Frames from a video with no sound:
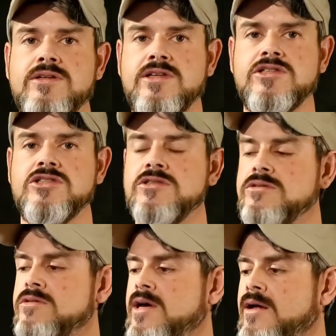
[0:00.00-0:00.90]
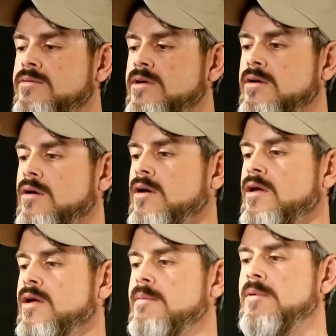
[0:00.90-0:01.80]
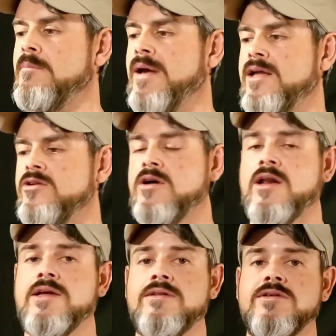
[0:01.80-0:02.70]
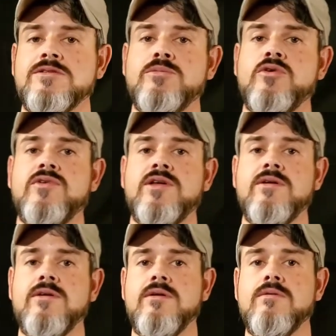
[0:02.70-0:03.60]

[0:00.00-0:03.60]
editions out there. But man, you got to get this movie